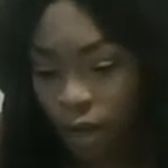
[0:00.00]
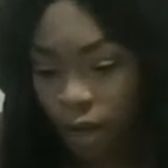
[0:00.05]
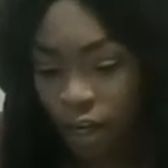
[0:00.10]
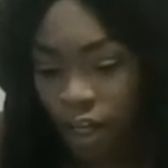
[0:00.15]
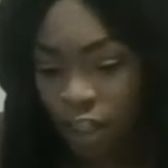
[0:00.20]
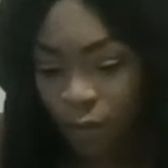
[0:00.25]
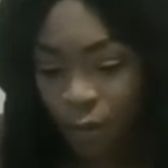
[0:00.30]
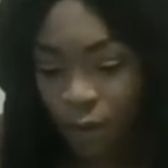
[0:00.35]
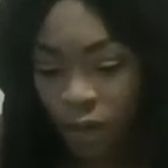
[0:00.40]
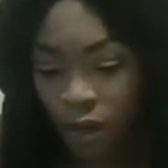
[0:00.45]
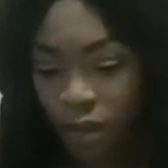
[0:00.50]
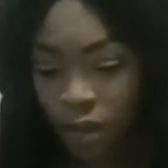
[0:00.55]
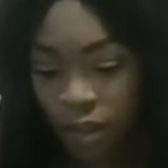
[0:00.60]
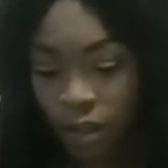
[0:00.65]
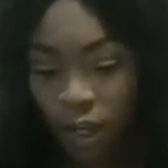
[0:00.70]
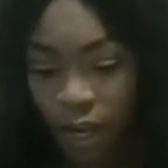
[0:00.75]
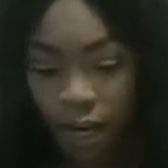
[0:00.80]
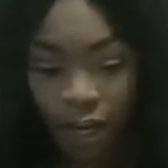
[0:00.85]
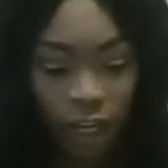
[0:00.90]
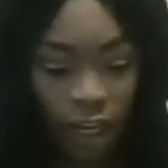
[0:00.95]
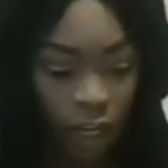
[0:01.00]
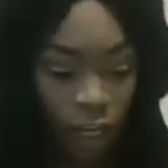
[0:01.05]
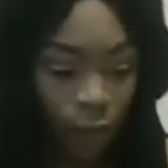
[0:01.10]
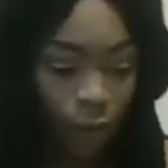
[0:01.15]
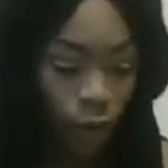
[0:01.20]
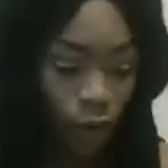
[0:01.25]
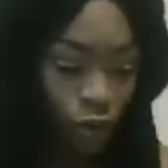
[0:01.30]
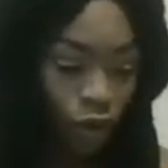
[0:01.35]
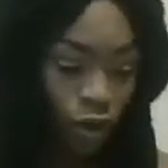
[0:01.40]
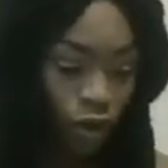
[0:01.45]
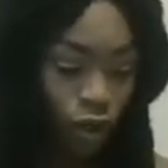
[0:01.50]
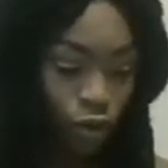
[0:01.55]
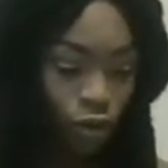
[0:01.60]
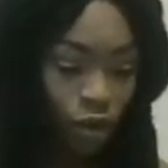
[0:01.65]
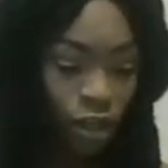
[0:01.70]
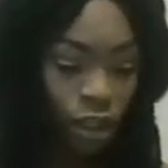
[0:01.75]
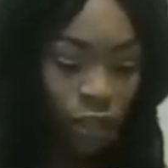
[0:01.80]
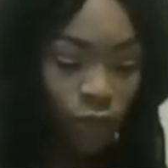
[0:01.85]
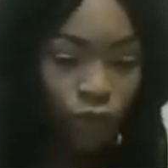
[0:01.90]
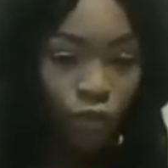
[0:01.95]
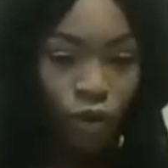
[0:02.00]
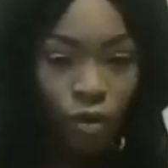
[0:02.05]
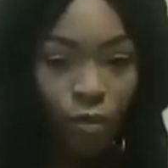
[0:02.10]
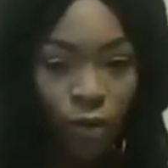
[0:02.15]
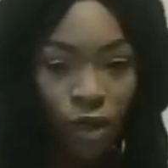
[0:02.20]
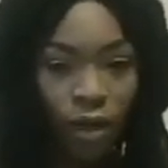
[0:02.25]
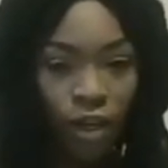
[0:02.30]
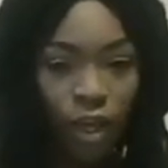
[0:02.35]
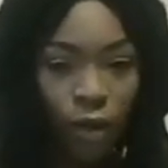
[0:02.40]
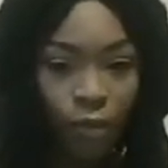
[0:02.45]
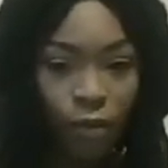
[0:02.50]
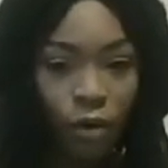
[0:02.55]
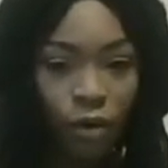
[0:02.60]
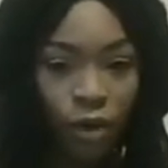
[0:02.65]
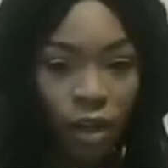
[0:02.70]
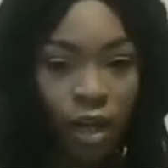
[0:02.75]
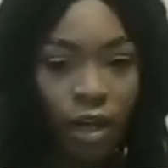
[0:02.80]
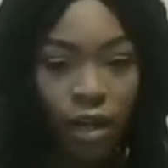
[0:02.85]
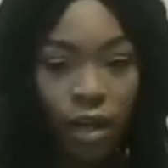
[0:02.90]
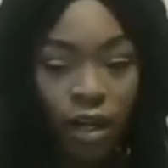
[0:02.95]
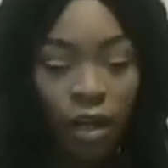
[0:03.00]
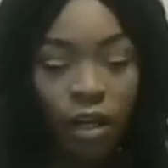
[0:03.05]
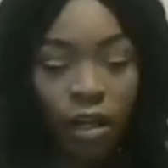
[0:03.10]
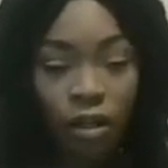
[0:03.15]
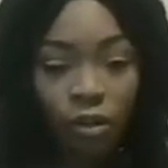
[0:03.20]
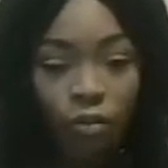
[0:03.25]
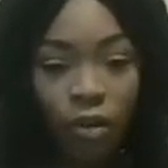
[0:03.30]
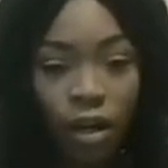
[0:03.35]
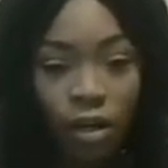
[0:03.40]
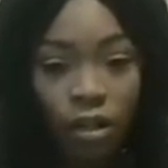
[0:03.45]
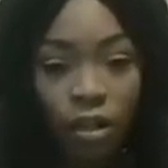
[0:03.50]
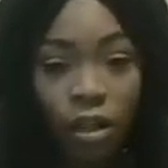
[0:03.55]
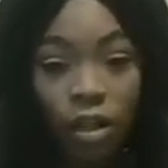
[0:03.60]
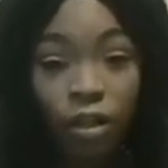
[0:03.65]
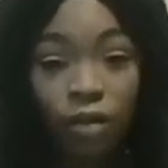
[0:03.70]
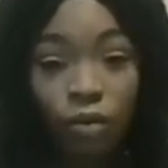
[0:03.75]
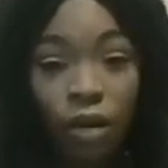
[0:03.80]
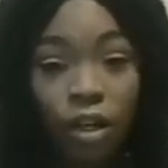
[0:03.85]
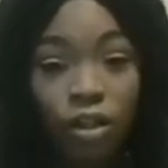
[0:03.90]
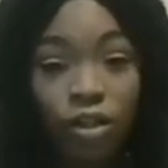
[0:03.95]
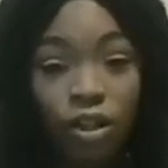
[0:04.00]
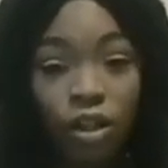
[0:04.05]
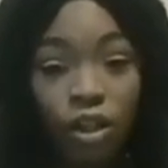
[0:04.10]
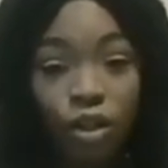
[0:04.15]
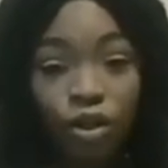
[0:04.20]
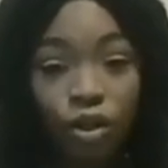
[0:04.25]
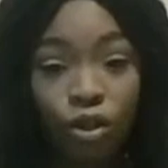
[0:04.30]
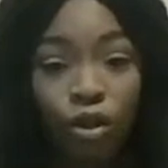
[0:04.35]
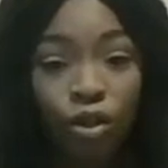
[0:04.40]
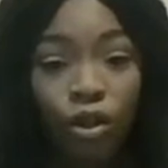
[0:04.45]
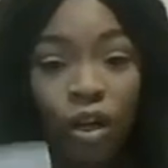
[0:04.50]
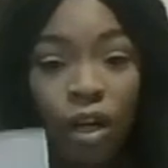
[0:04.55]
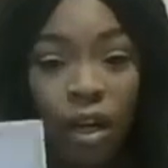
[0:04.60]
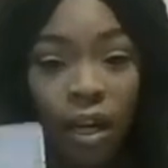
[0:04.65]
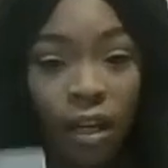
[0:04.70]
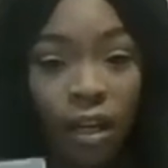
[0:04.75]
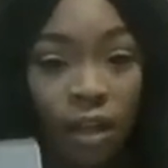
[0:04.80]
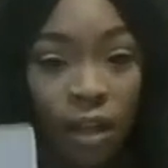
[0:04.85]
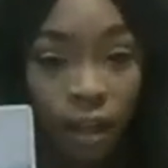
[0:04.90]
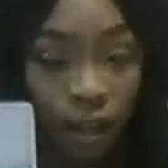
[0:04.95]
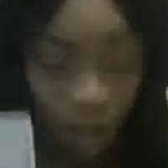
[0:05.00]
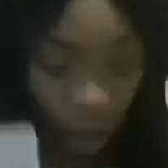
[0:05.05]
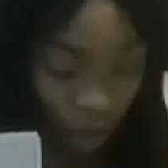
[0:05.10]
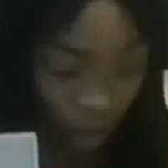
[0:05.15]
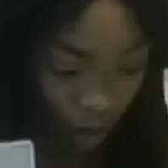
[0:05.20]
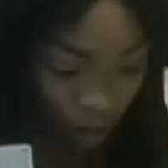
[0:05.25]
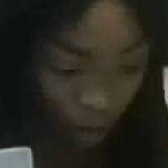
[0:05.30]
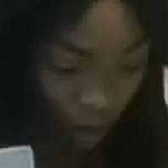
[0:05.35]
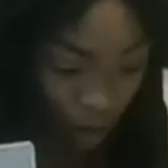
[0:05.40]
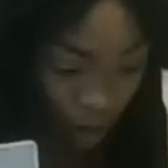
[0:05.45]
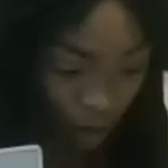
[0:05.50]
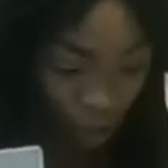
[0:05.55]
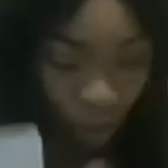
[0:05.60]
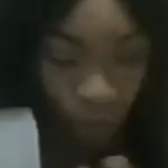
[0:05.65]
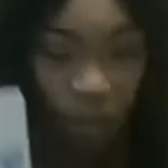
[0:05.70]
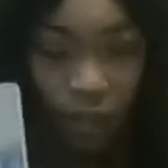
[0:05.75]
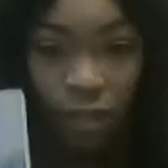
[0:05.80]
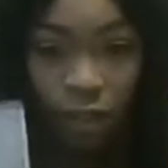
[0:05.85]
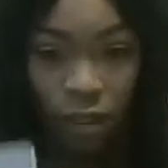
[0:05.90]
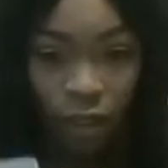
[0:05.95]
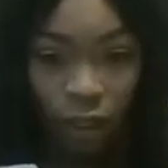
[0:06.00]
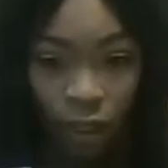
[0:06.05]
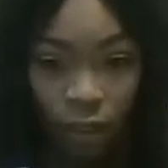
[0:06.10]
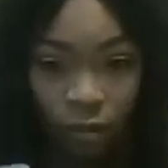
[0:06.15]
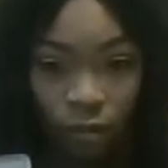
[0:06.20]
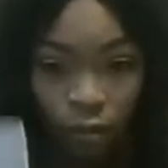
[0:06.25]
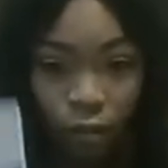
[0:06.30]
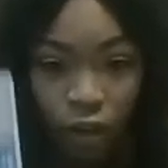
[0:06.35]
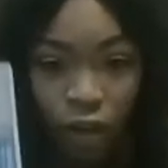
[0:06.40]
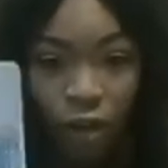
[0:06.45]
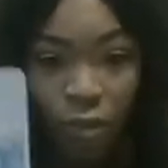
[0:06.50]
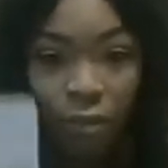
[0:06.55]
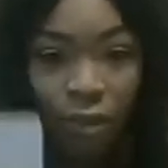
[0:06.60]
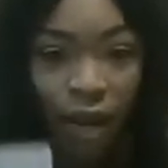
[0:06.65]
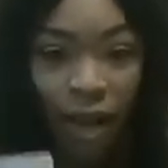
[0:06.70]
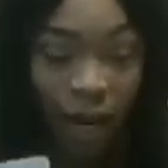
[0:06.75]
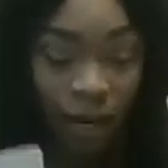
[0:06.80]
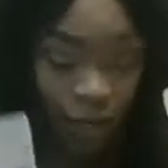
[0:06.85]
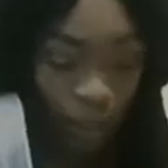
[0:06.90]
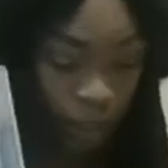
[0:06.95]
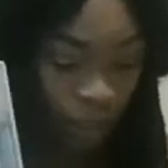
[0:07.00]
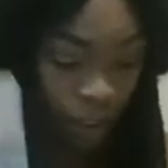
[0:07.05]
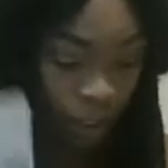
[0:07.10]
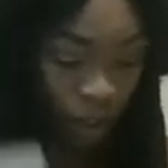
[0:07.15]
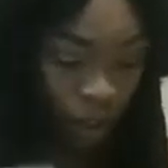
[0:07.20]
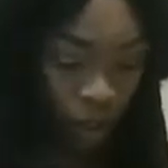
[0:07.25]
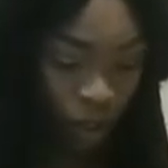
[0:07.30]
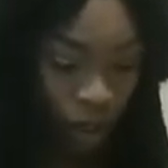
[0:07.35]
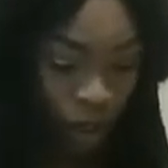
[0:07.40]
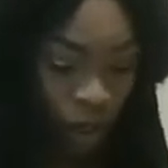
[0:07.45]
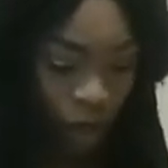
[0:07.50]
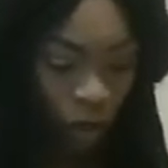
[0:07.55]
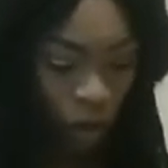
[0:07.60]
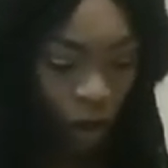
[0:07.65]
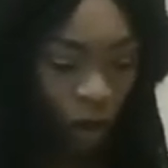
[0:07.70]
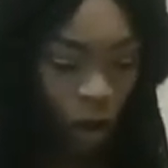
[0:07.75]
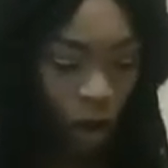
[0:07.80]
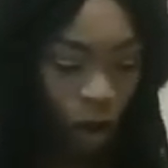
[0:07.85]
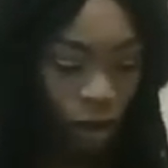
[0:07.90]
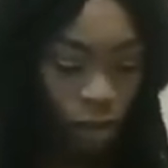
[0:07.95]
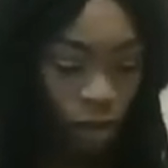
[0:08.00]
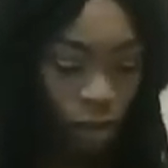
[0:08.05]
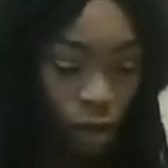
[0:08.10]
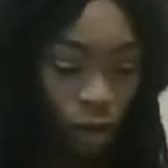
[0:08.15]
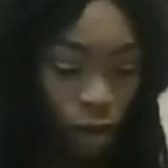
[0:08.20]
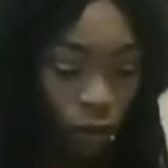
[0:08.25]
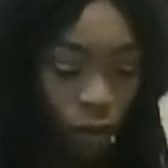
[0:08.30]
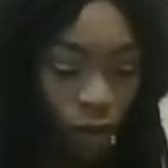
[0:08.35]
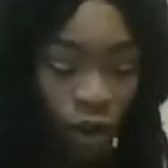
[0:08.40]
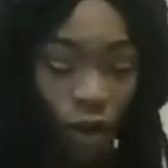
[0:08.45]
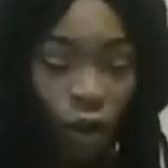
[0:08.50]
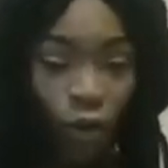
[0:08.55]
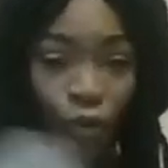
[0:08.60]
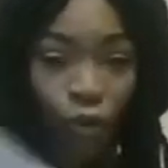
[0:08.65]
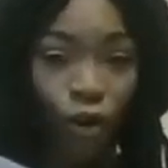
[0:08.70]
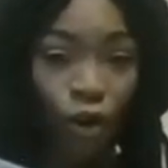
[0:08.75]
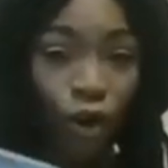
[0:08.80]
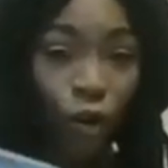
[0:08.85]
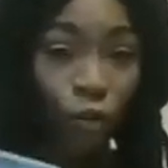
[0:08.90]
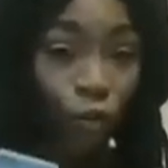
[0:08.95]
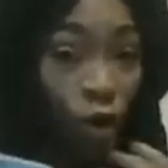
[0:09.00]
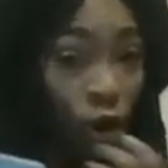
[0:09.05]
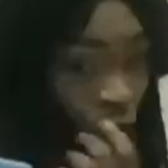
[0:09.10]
Spirit is like, keep on transforming, keep on heading in the direction that you're headed in mentally, where your mind is, you know, also where you want